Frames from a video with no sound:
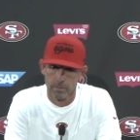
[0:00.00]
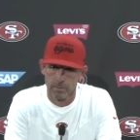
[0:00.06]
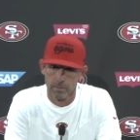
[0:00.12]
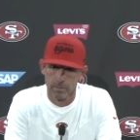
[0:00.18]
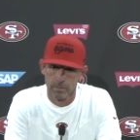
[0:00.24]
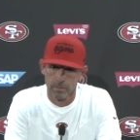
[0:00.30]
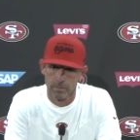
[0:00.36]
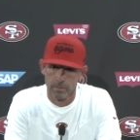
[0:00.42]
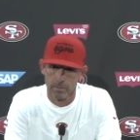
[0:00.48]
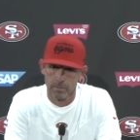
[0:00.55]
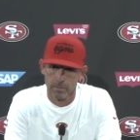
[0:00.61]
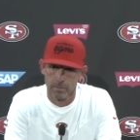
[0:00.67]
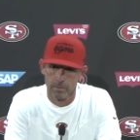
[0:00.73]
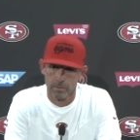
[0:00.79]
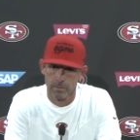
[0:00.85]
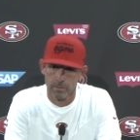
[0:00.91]
teams'
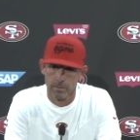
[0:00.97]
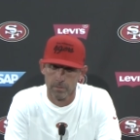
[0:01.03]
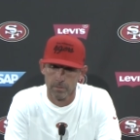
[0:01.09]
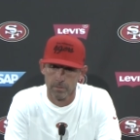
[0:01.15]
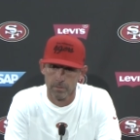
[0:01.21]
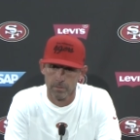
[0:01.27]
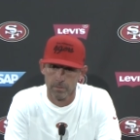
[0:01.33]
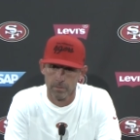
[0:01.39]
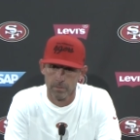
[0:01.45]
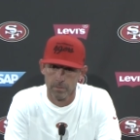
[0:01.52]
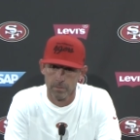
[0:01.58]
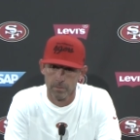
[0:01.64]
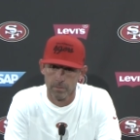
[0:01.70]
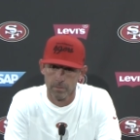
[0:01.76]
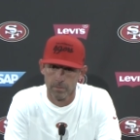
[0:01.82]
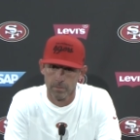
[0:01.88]
minds that this is an
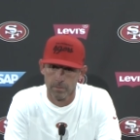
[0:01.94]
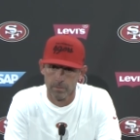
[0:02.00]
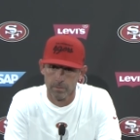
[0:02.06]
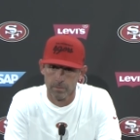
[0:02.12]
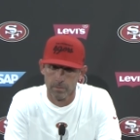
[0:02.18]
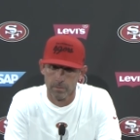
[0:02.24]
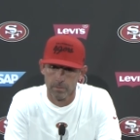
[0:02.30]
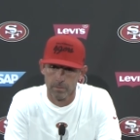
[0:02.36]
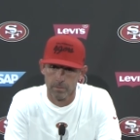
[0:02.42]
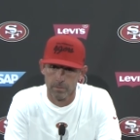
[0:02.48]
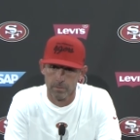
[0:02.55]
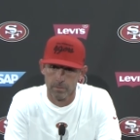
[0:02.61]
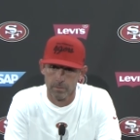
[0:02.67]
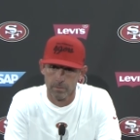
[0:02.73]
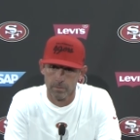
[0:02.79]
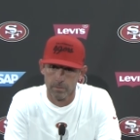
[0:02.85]
option, this is something
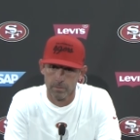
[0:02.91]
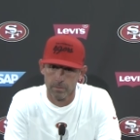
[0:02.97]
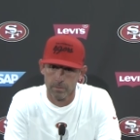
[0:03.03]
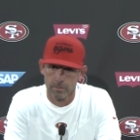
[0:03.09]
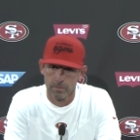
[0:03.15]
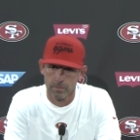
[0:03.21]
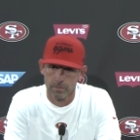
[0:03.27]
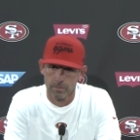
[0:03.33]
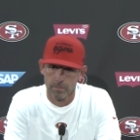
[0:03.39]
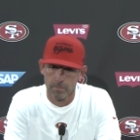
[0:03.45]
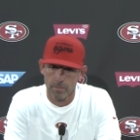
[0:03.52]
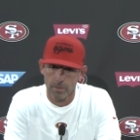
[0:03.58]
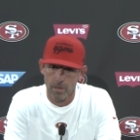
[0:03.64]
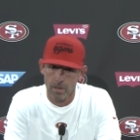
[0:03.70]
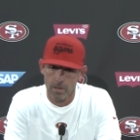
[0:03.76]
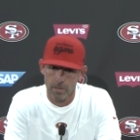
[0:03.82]
you guys can do?
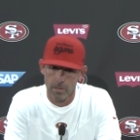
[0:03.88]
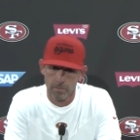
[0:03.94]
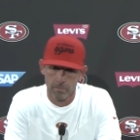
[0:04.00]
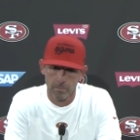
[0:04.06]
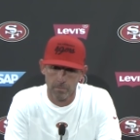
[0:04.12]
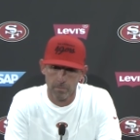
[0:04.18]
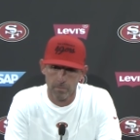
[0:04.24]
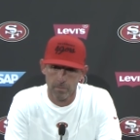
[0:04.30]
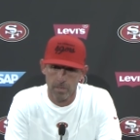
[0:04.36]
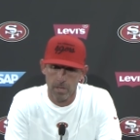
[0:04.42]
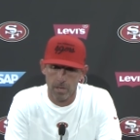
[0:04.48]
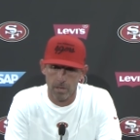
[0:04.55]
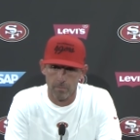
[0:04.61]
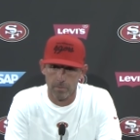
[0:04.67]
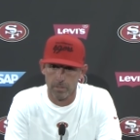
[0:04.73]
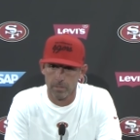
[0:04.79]
Um,
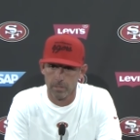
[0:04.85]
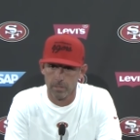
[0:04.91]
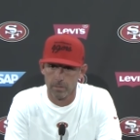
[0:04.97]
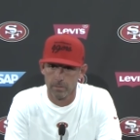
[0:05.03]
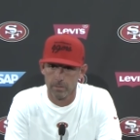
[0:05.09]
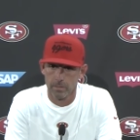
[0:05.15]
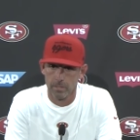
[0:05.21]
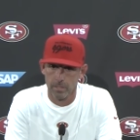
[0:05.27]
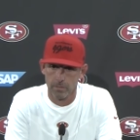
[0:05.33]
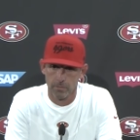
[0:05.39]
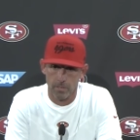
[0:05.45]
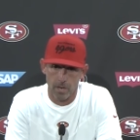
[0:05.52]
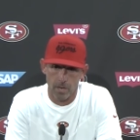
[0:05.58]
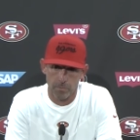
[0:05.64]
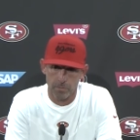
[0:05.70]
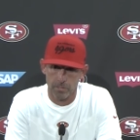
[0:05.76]
yeah, I mean, it is
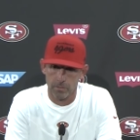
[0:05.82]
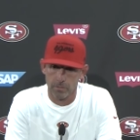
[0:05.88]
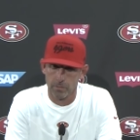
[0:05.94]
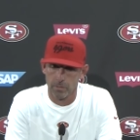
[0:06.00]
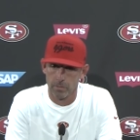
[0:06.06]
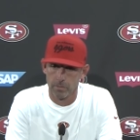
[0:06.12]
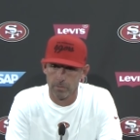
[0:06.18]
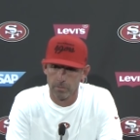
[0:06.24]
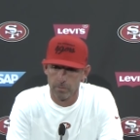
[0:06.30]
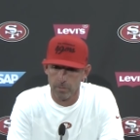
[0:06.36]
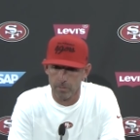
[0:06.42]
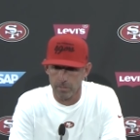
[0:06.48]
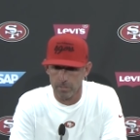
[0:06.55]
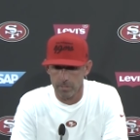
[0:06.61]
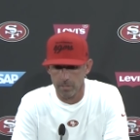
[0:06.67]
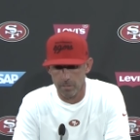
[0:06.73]
an option. So
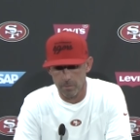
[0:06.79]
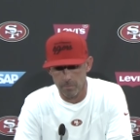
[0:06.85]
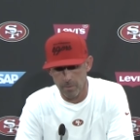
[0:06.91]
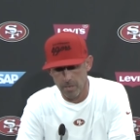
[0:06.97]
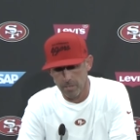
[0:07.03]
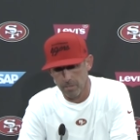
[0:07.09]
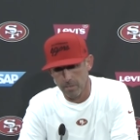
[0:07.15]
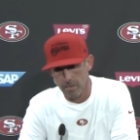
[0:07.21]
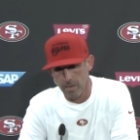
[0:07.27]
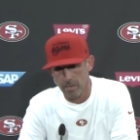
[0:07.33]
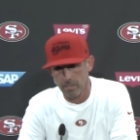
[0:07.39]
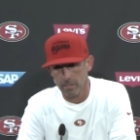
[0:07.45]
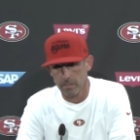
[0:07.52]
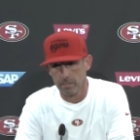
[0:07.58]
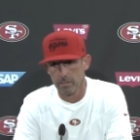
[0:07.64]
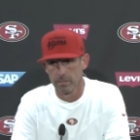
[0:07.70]
whether it's in their mind or
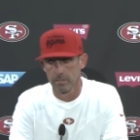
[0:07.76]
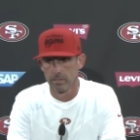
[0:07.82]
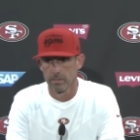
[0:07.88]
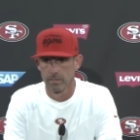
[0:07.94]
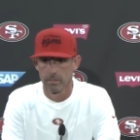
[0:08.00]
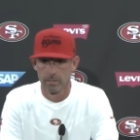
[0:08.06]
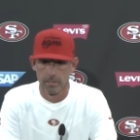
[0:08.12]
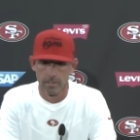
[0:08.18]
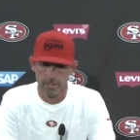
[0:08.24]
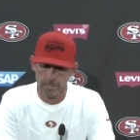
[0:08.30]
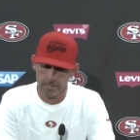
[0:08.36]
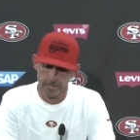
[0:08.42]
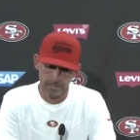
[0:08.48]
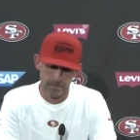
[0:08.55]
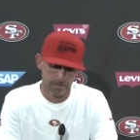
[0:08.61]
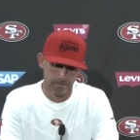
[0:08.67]
not,
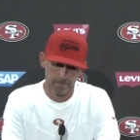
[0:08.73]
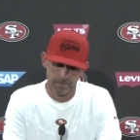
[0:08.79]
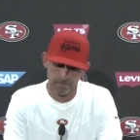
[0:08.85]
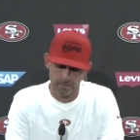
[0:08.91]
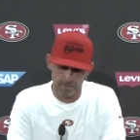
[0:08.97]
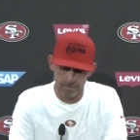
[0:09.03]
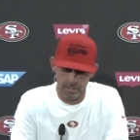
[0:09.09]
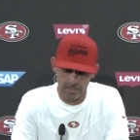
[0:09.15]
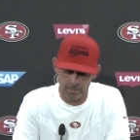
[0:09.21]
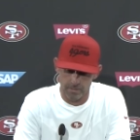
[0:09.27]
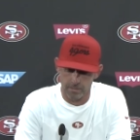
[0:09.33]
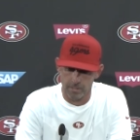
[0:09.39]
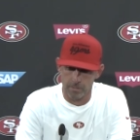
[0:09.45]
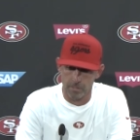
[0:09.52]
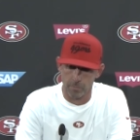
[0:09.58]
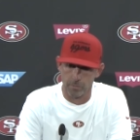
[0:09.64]
um, I mean, that's
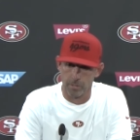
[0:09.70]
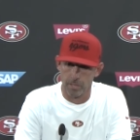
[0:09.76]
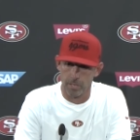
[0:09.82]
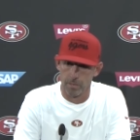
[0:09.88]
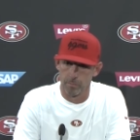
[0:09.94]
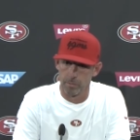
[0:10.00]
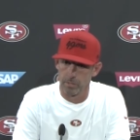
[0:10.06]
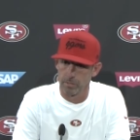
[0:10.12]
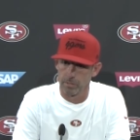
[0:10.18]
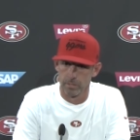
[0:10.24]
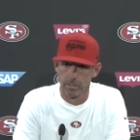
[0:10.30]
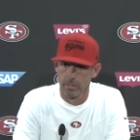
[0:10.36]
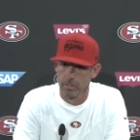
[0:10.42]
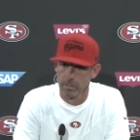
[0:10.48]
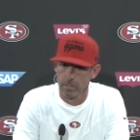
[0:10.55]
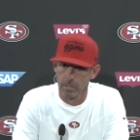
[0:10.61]
that's up to them. But
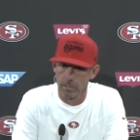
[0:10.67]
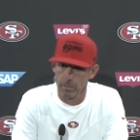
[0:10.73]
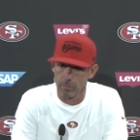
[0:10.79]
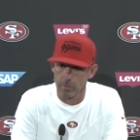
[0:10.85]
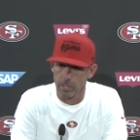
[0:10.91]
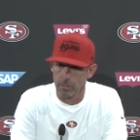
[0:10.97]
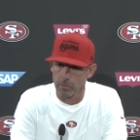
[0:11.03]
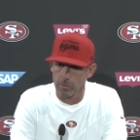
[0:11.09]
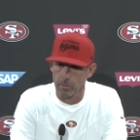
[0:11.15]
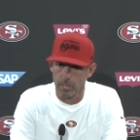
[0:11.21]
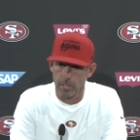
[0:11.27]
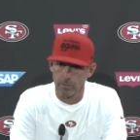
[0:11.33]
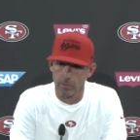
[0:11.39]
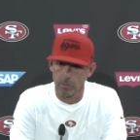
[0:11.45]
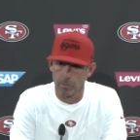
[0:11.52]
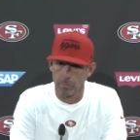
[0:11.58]
I mean, we got two
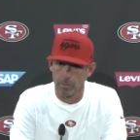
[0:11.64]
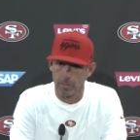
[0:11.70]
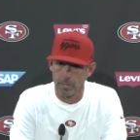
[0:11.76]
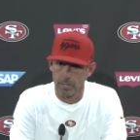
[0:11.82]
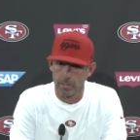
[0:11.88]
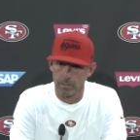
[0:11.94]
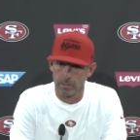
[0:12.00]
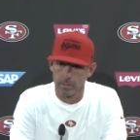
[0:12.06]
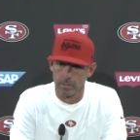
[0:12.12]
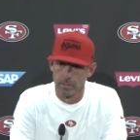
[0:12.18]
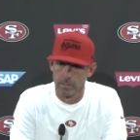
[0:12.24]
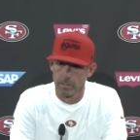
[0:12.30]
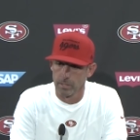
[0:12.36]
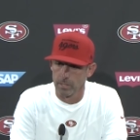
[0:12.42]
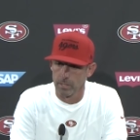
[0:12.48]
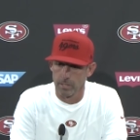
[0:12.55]
guys who can play, and
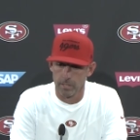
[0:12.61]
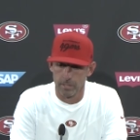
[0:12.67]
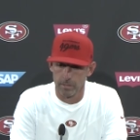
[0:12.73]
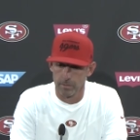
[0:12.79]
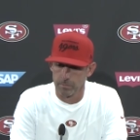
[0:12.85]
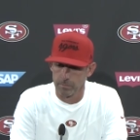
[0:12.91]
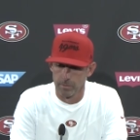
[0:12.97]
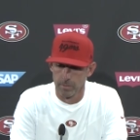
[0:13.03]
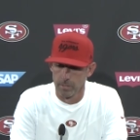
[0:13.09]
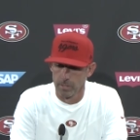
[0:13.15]
um,